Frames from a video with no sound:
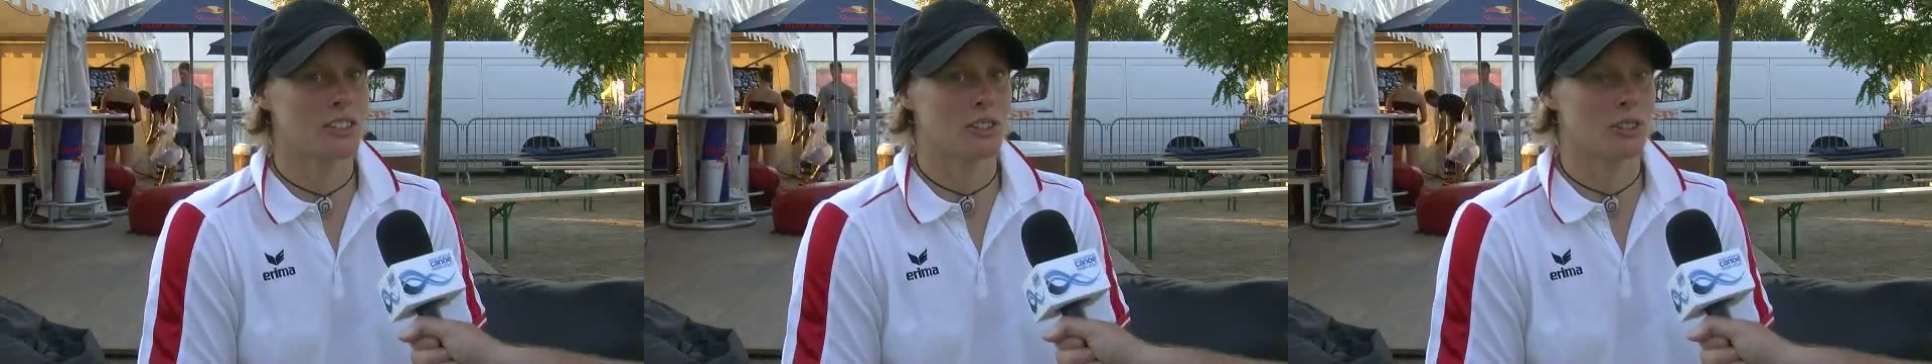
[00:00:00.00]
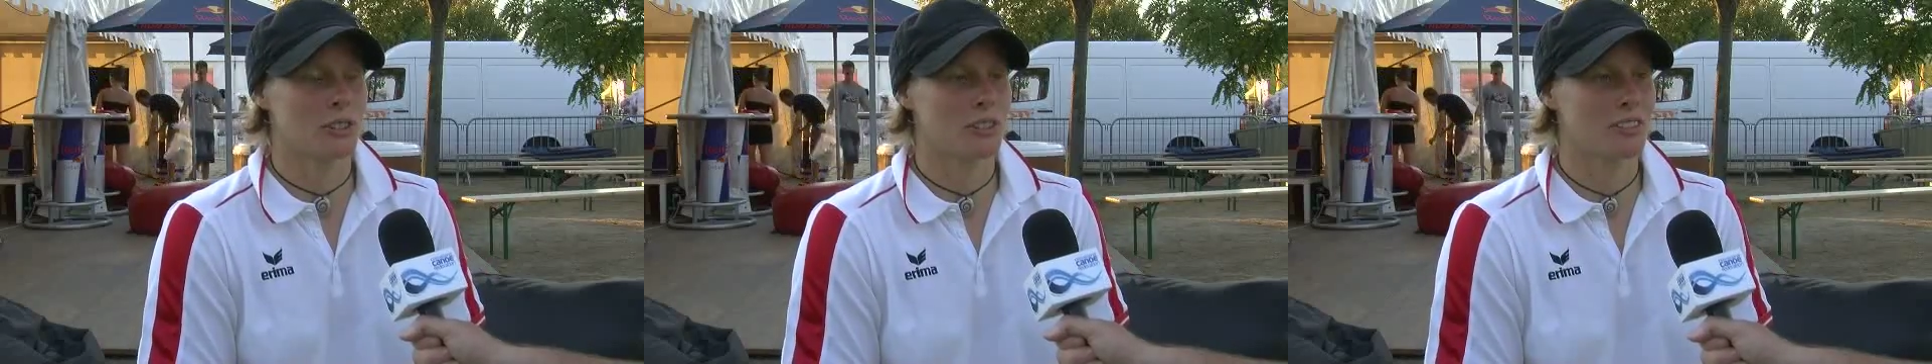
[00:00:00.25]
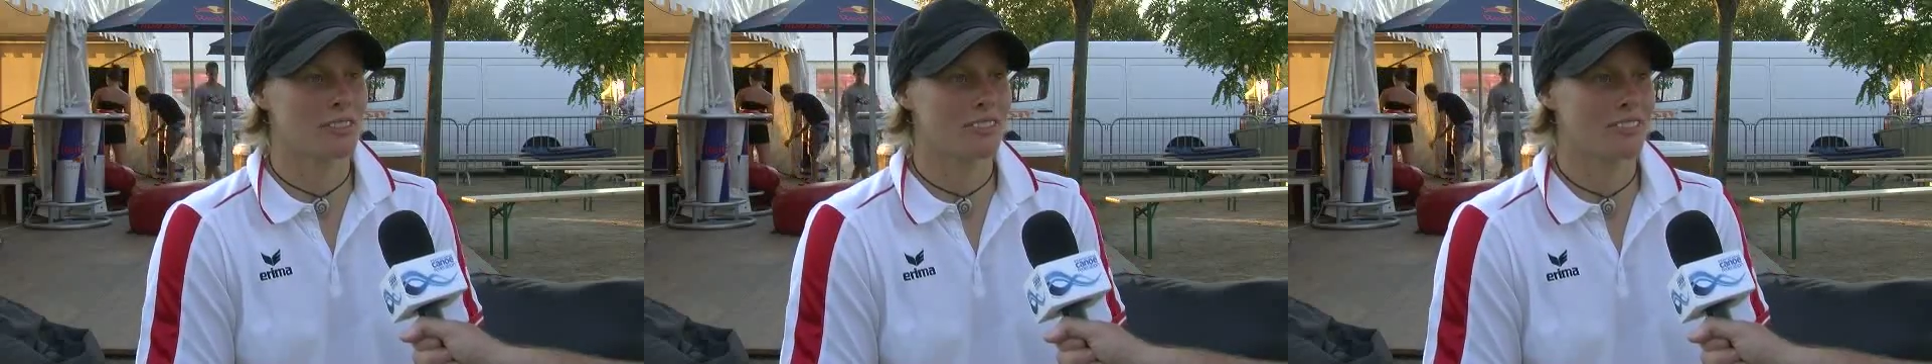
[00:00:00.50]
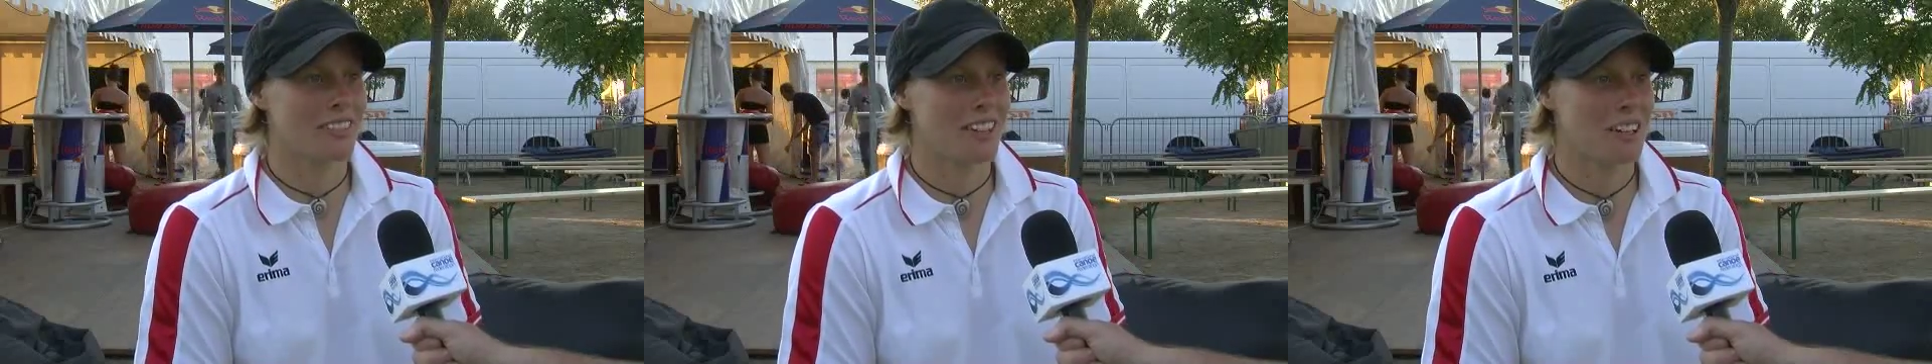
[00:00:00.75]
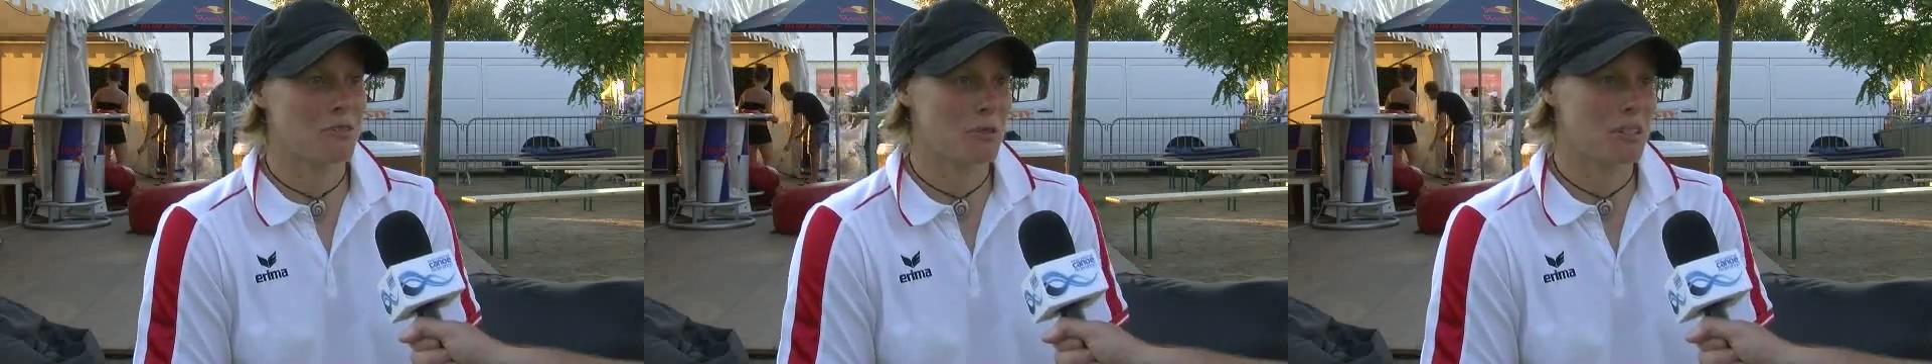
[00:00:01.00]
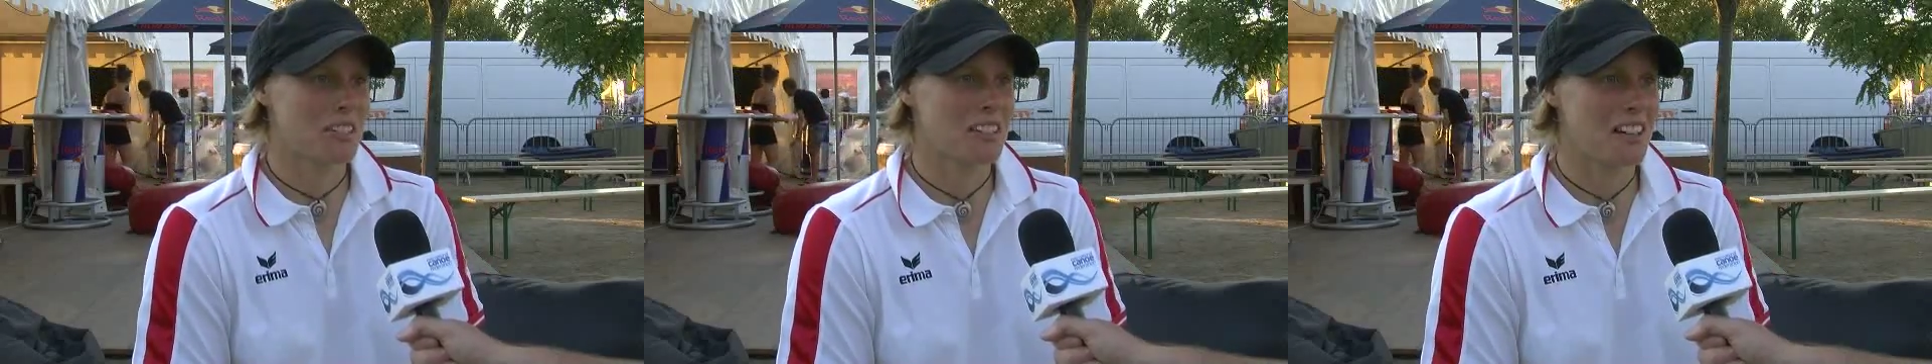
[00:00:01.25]
So,
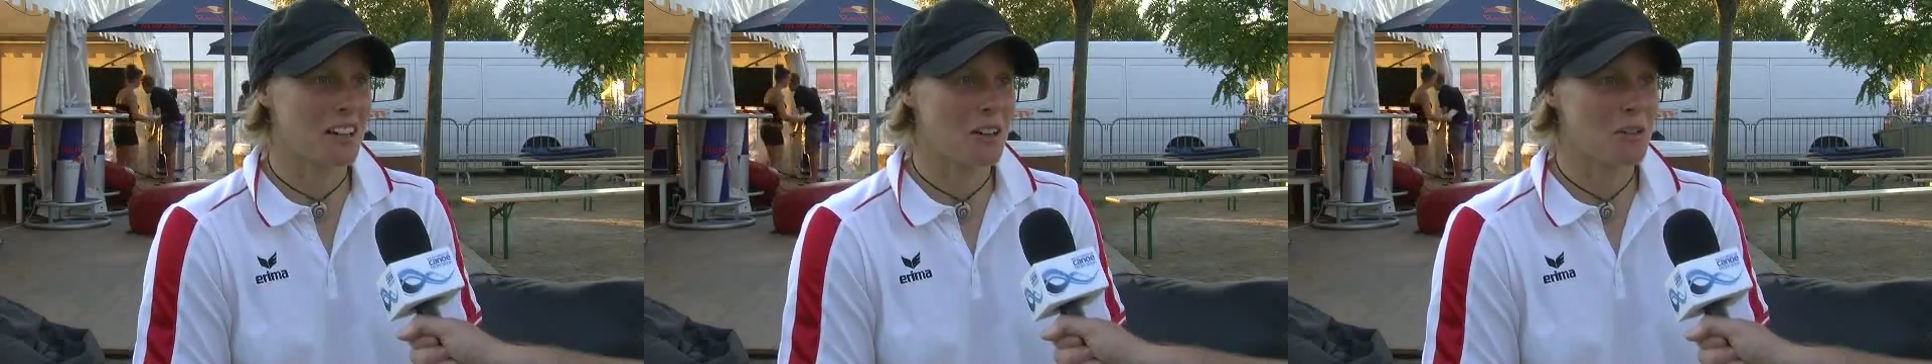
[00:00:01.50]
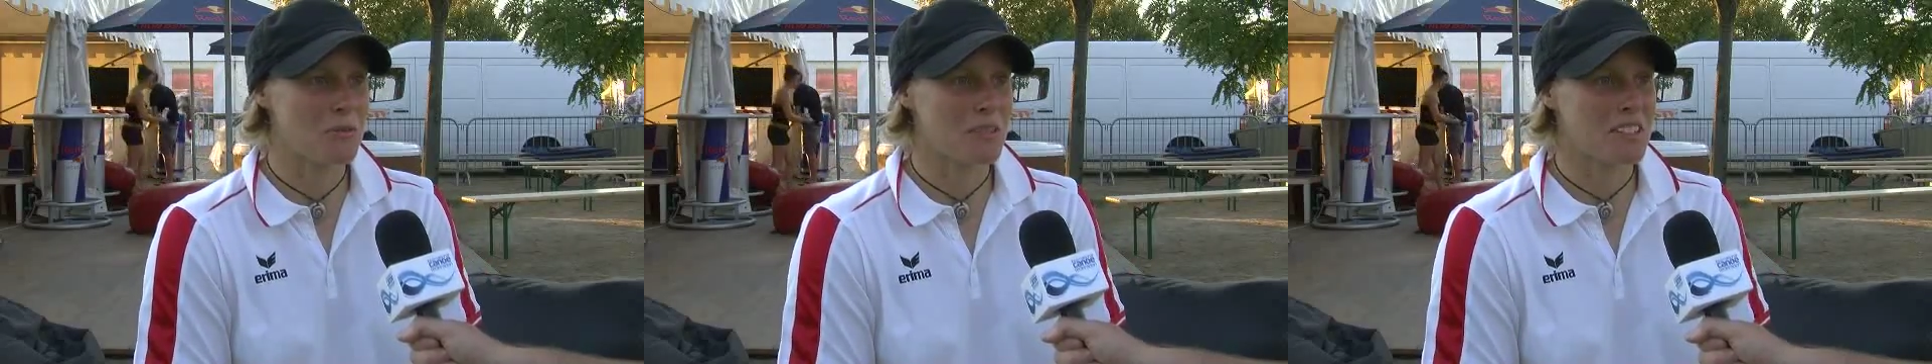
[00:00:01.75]
well, I hope